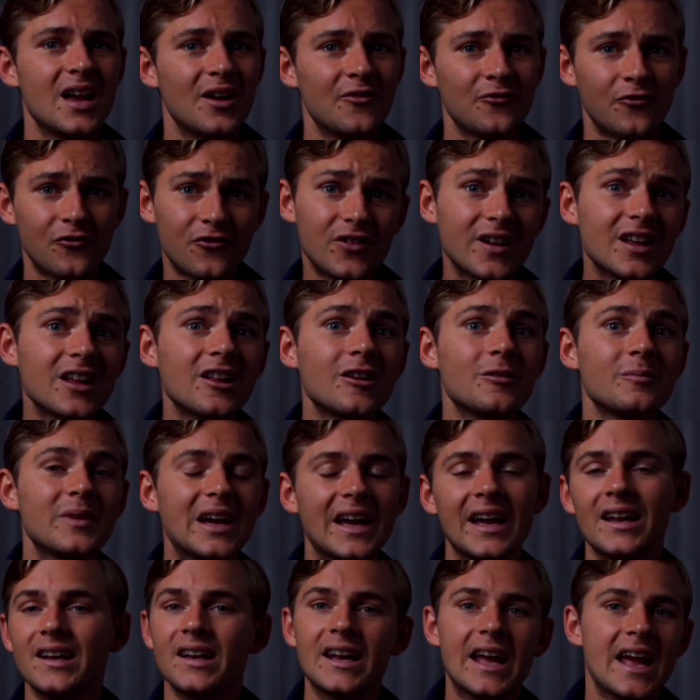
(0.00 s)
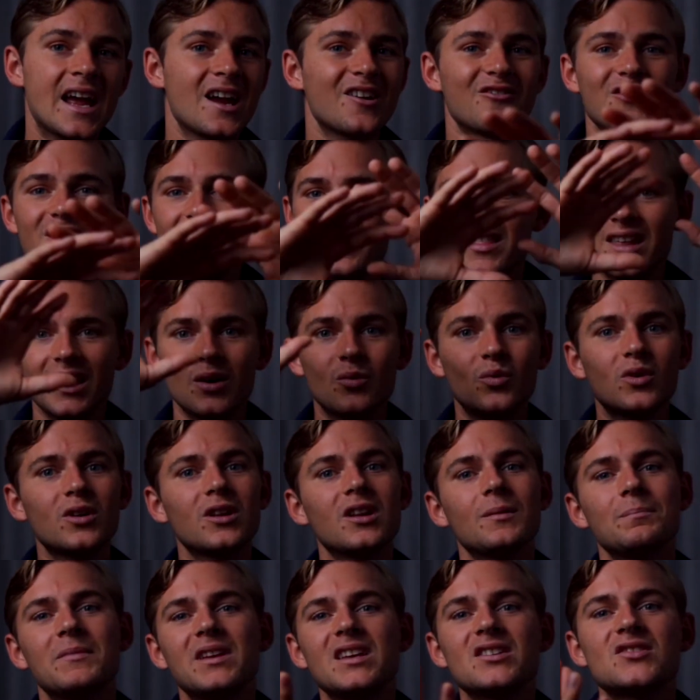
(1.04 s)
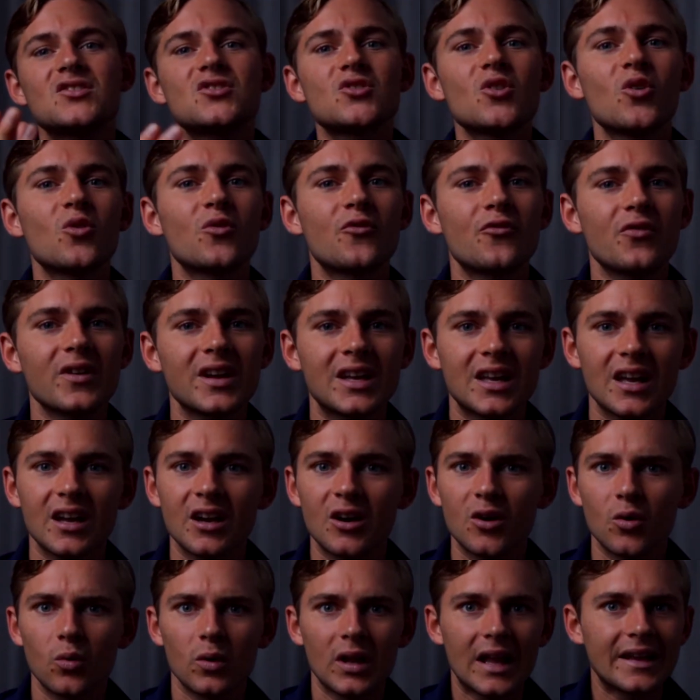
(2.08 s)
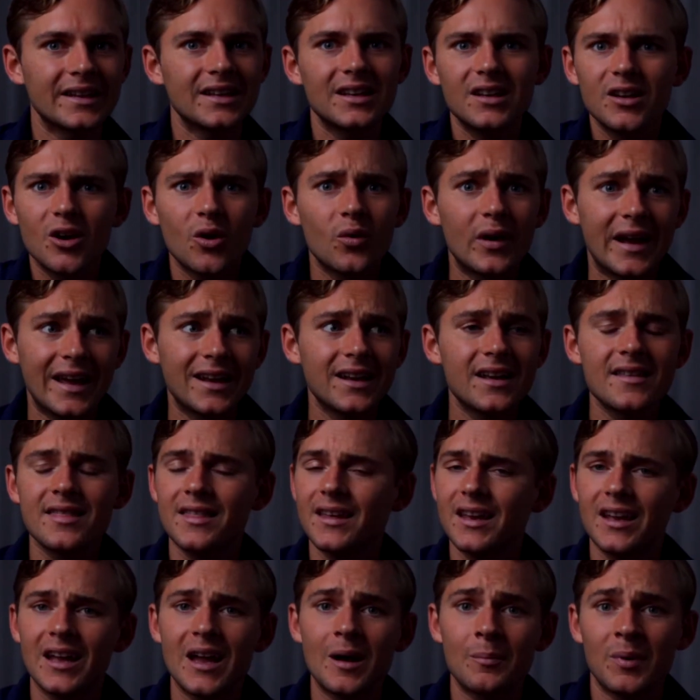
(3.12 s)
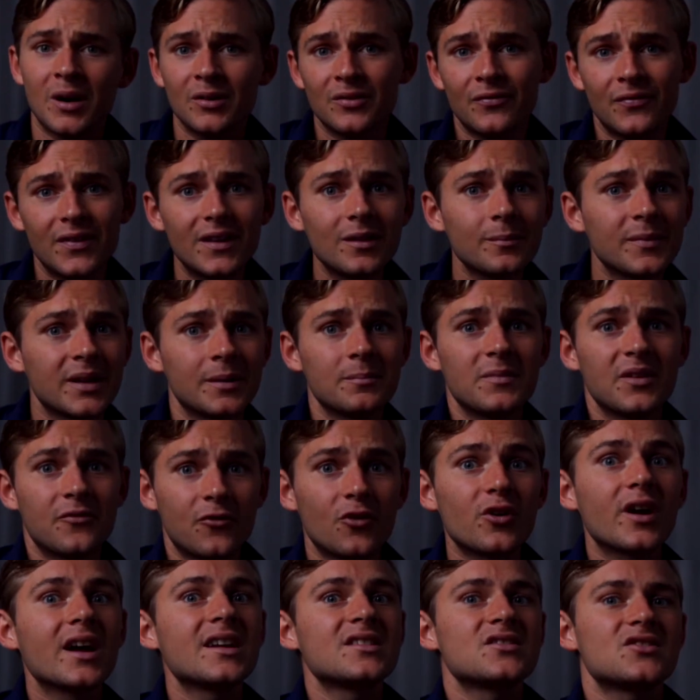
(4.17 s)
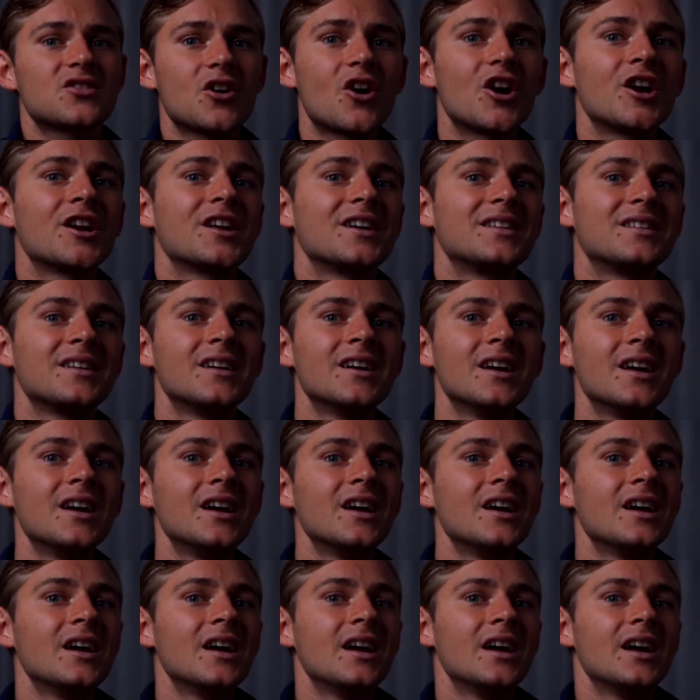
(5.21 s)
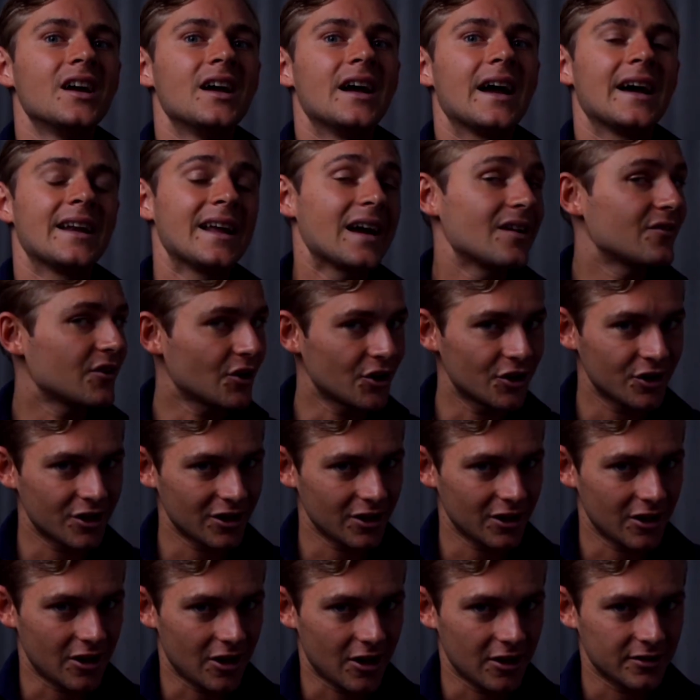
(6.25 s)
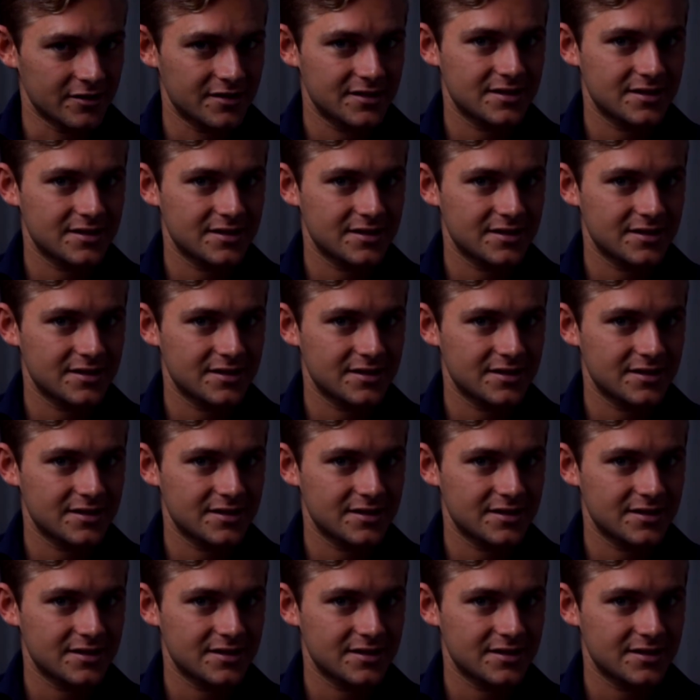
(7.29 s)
and film and everything would be so freaking cool. I didn't know anything about filming before I started, and I learned a lot.